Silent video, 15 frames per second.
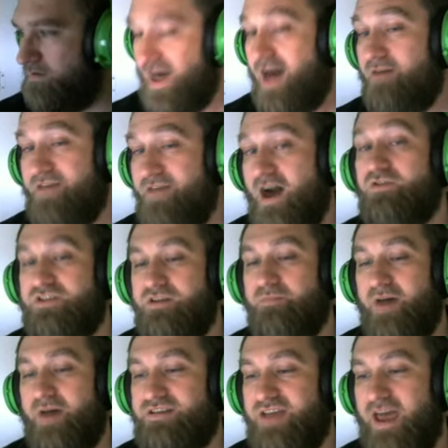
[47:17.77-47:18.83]
that that was the
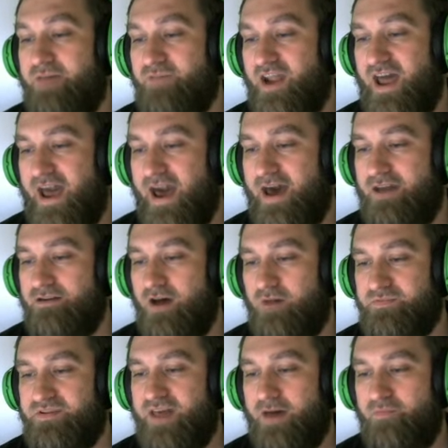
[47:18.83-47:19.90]
best game that I had up
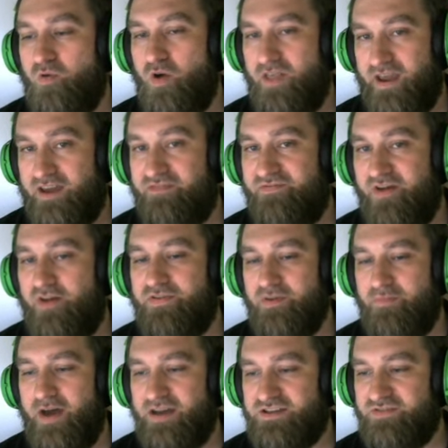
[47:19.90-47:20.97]
to that point. Like it felt the
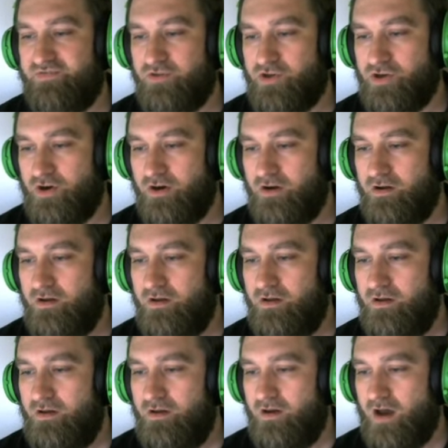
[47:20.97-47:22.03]
best for sure.
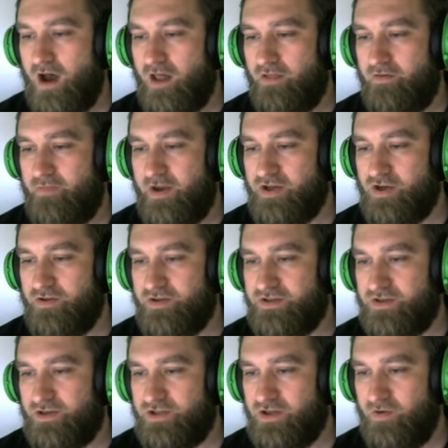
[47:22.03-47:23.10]
Uh, let me make sure this is
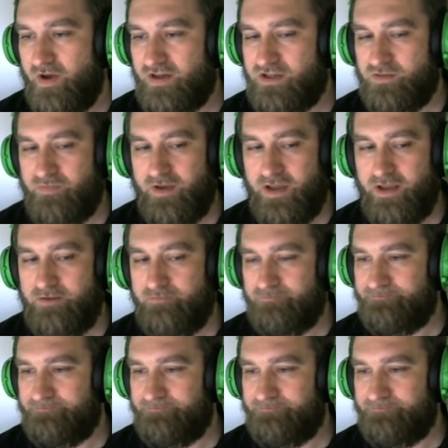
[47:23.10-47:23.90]
on 2x speed.